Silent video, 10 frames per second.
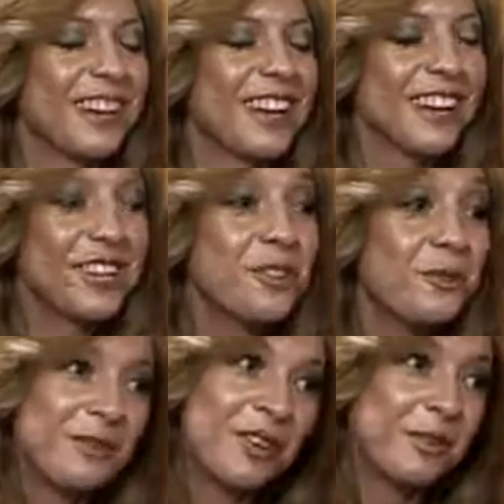And you're
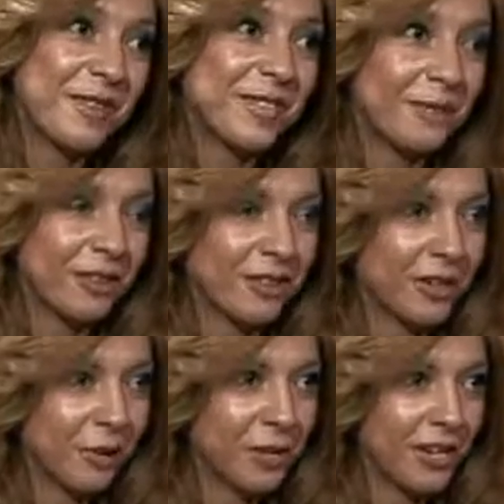very visible in your
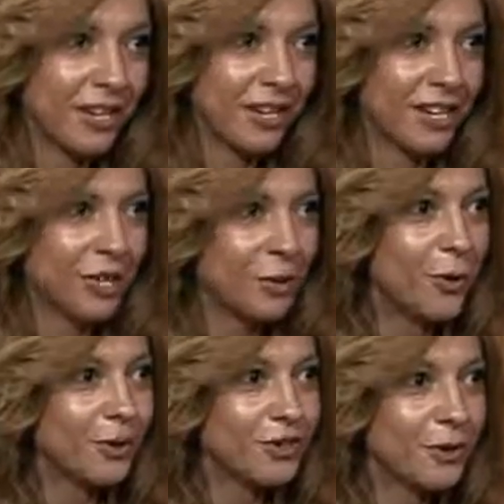community. Your
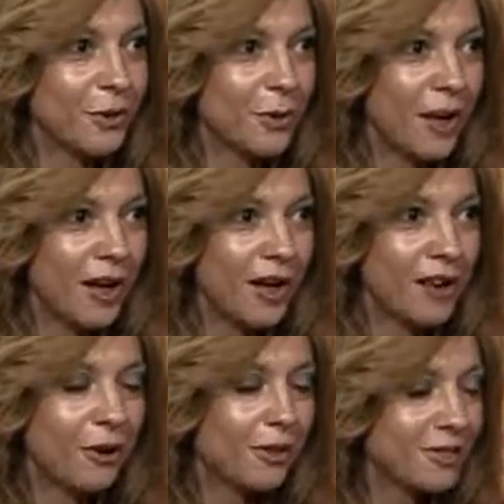
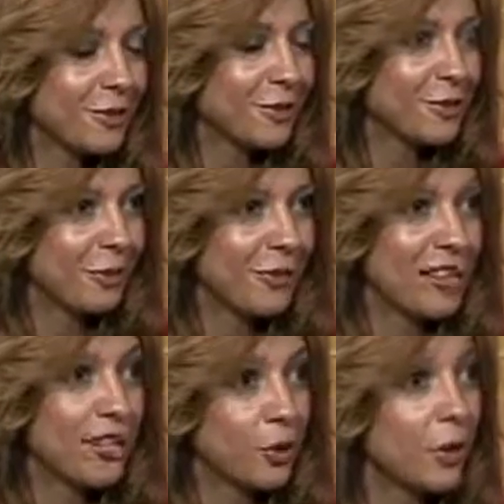office also told me
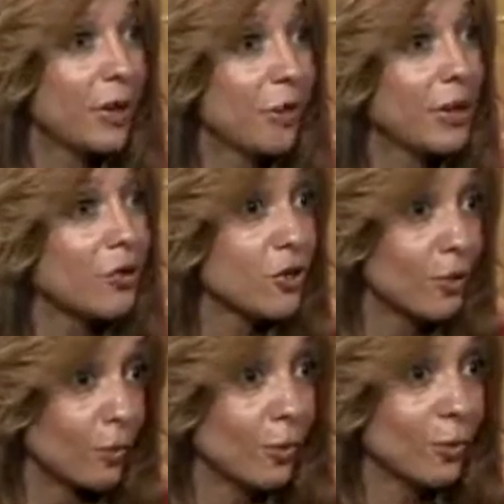that you are going to
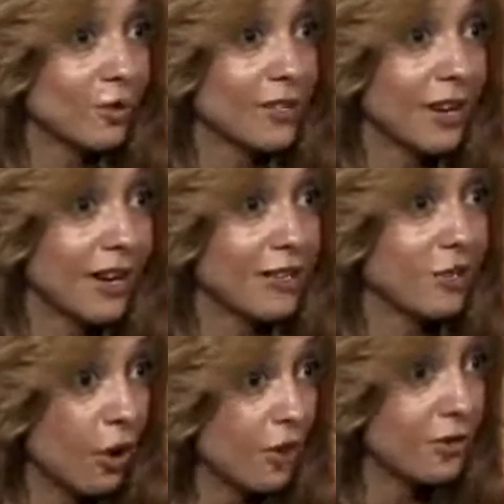schools and
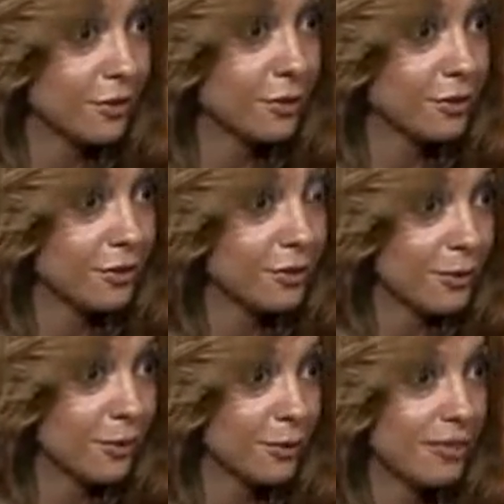talk to
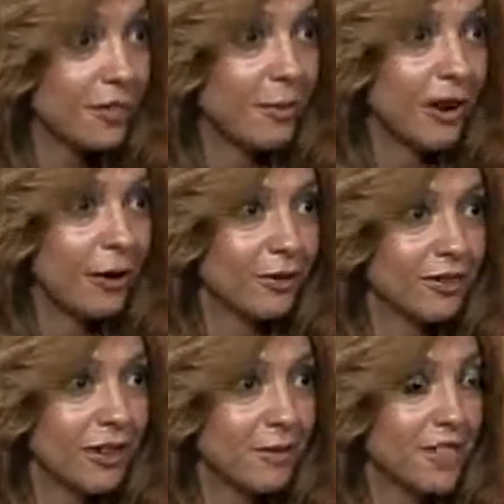schools about
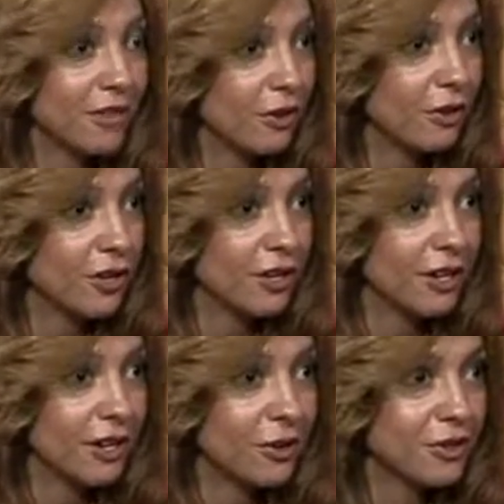technology
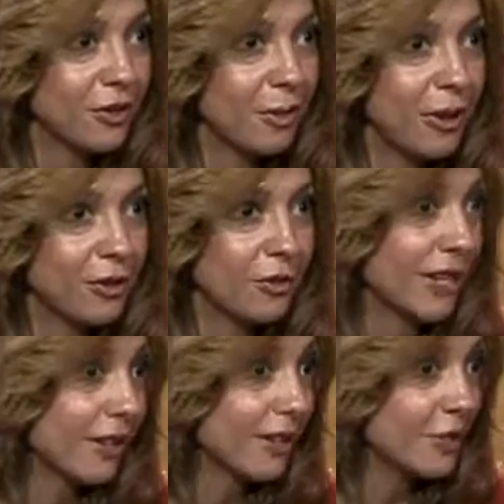and also about
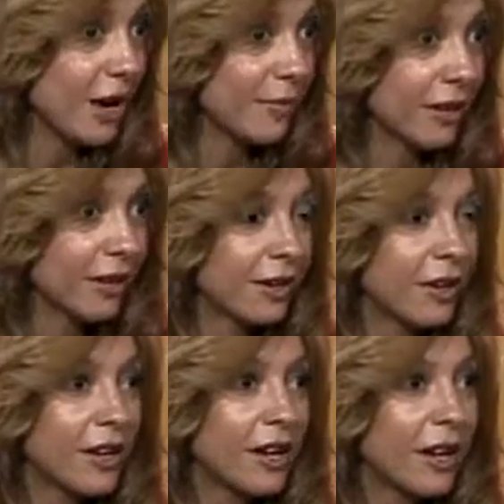drinking and driving,
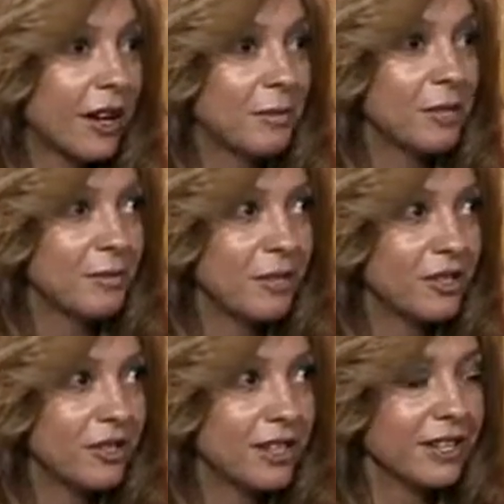
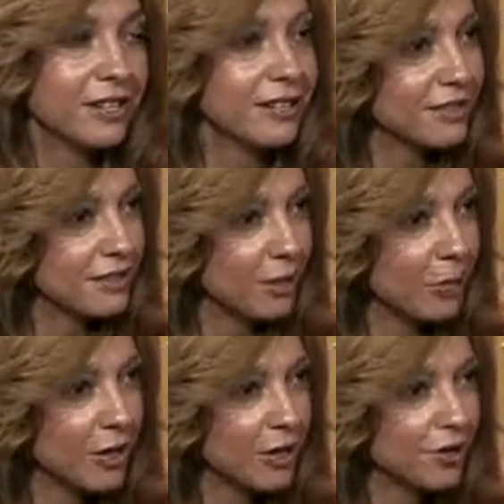especially this
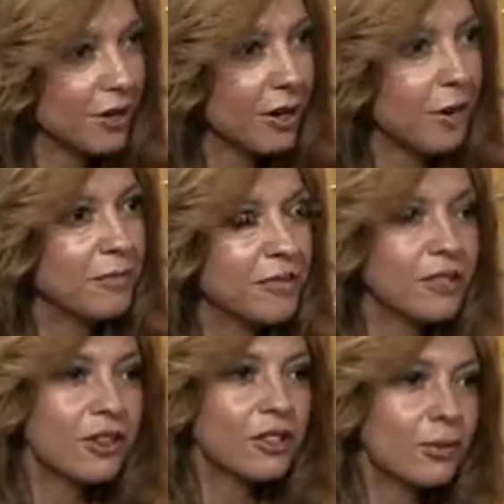summer.
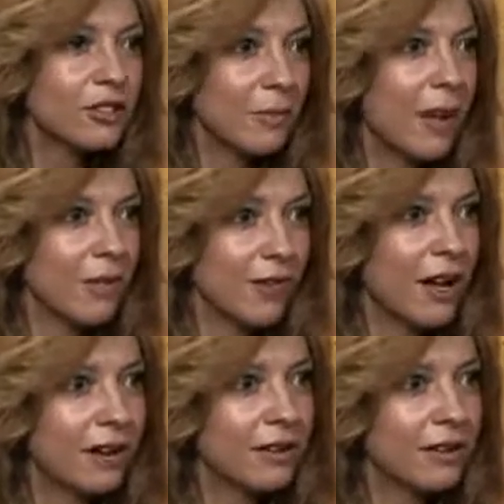Talk to us about that.